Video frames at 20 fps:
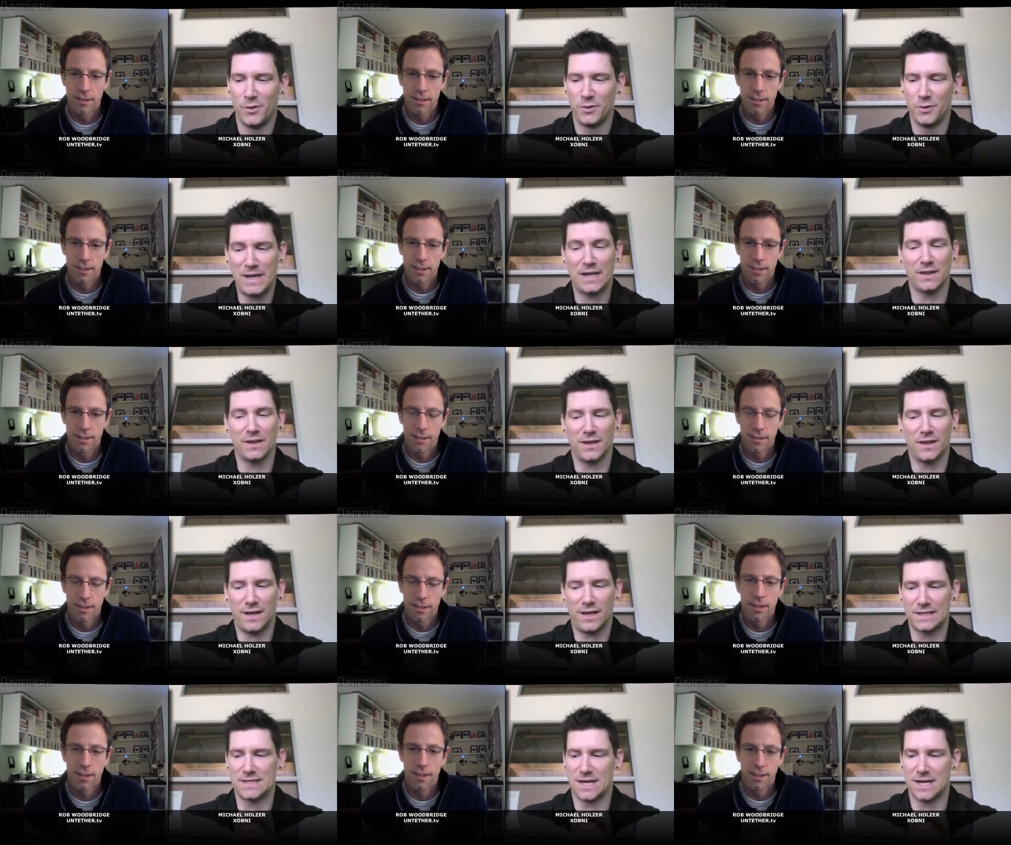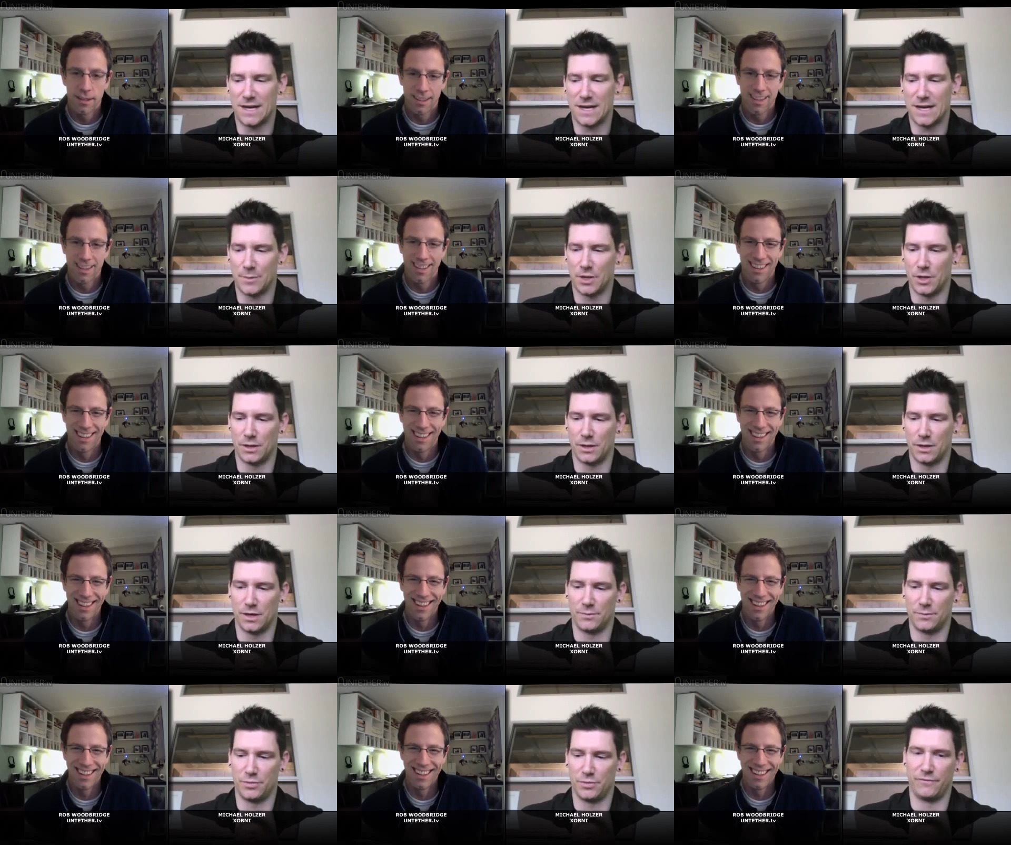Speaker 1: we spent a lot of time on
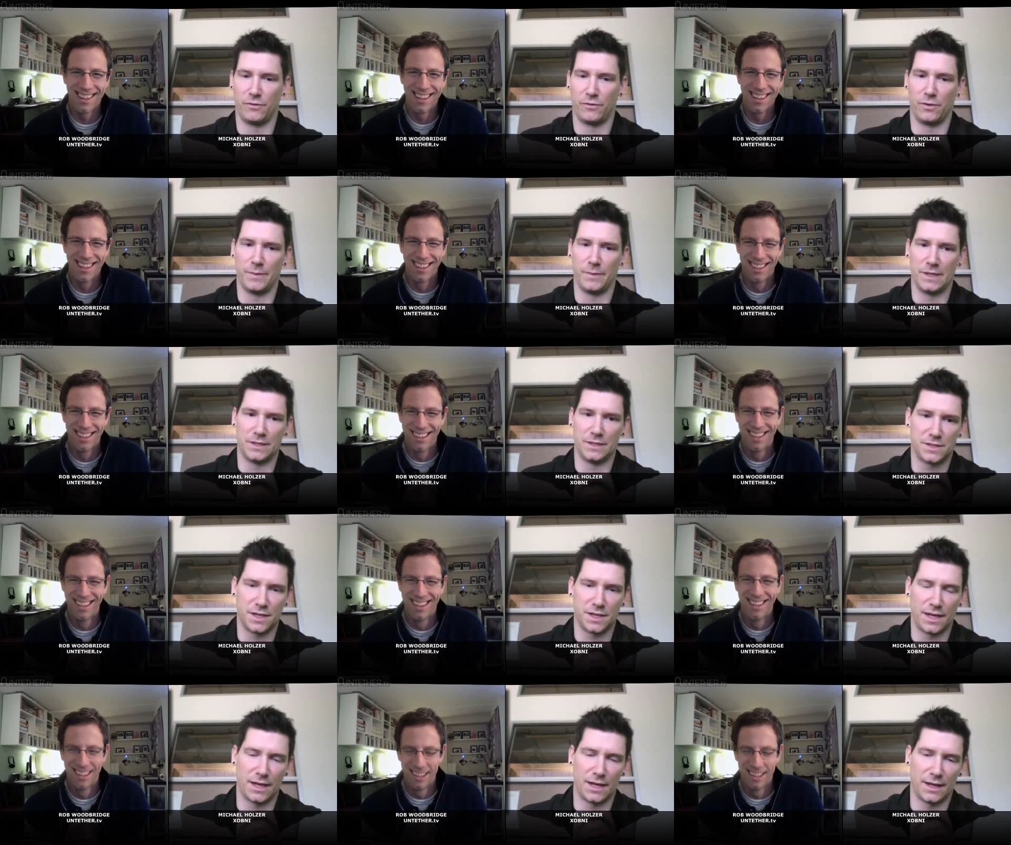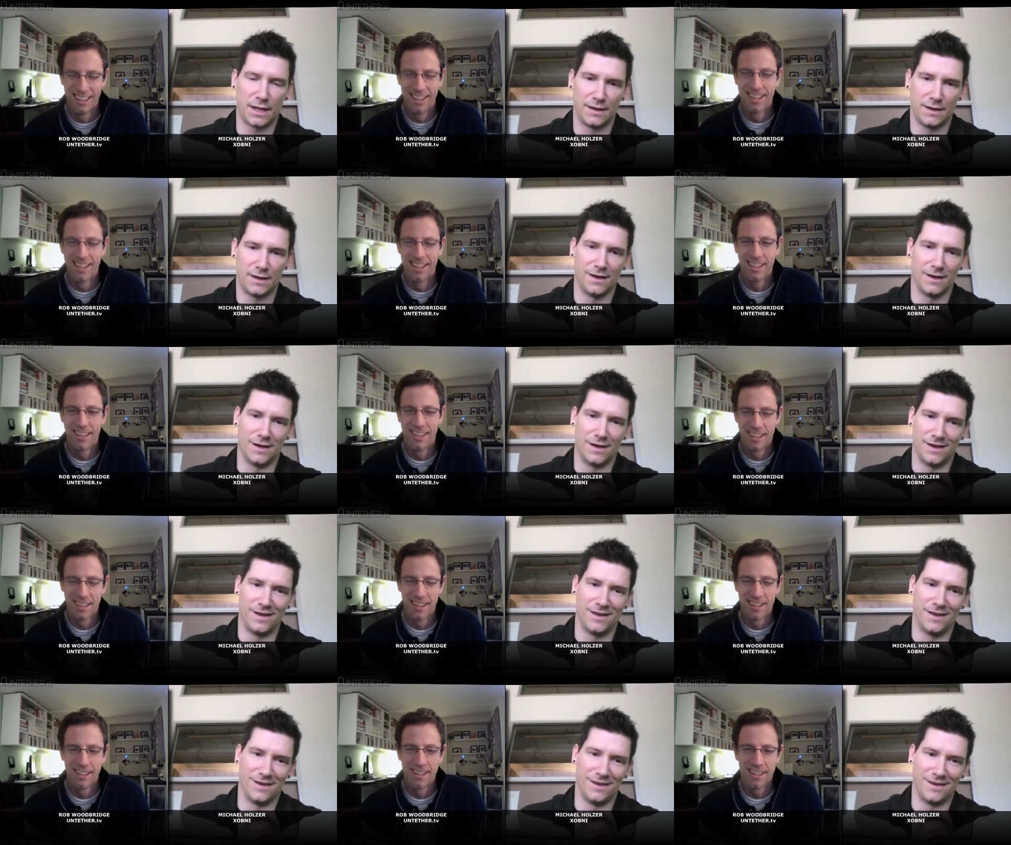on performance and
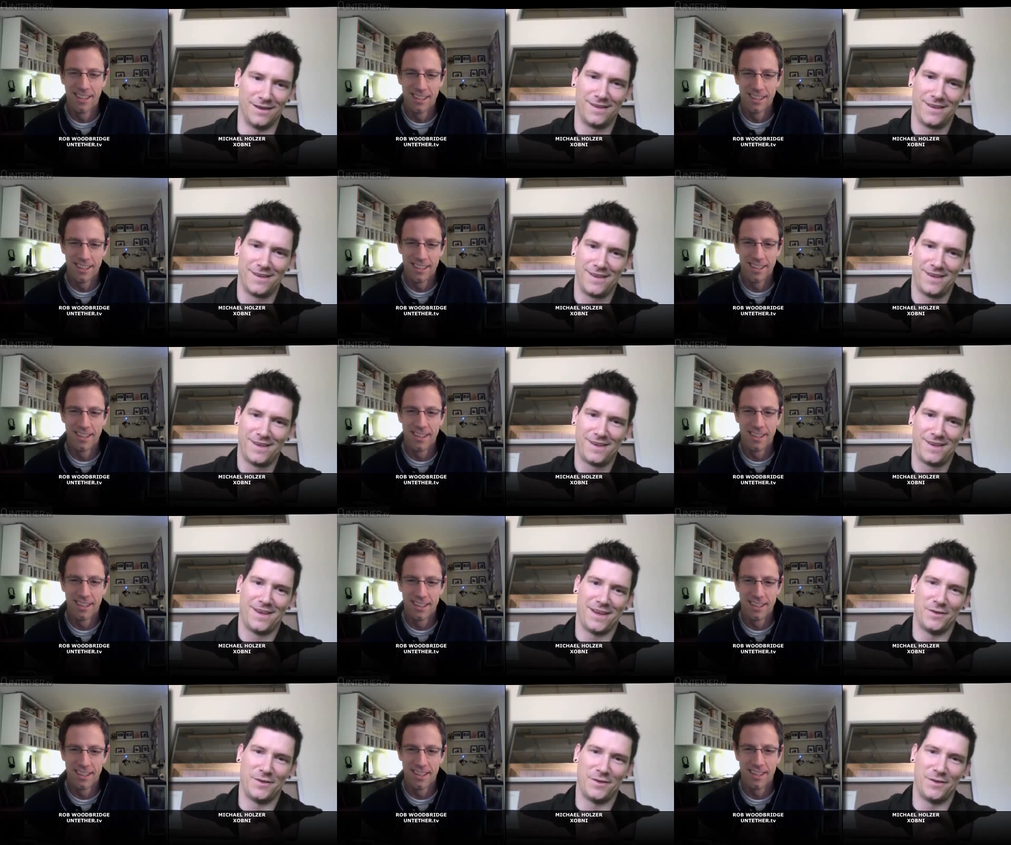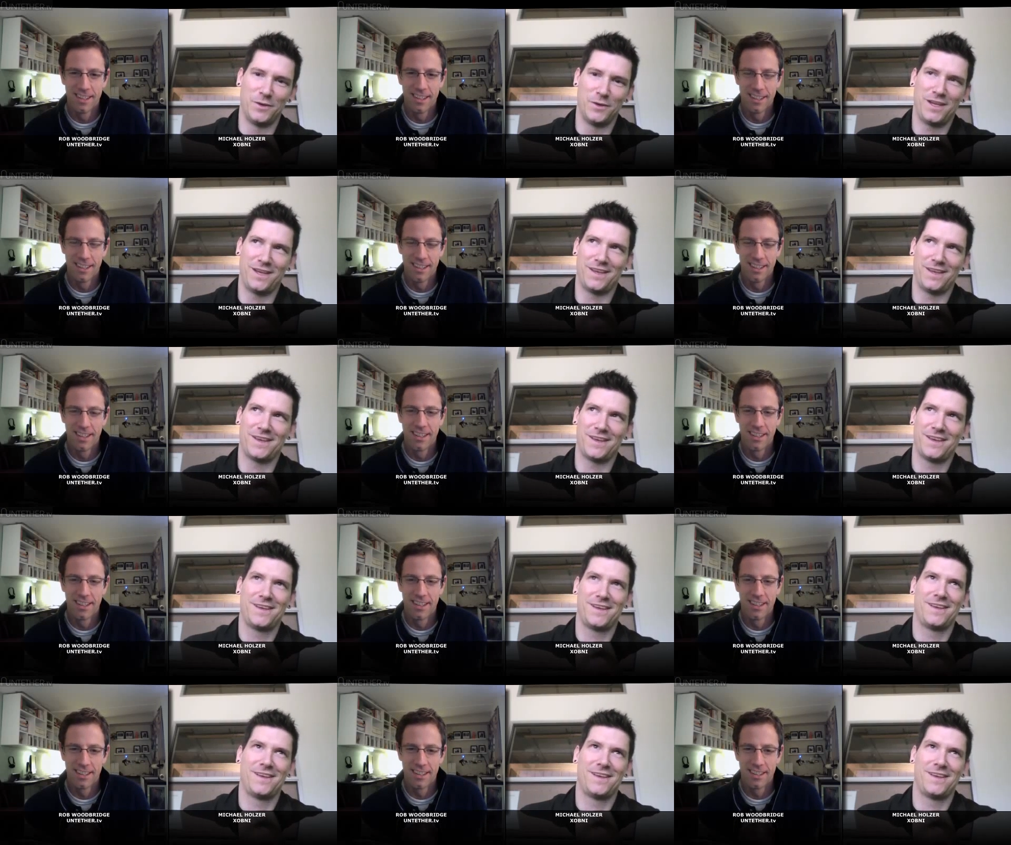uh, and and really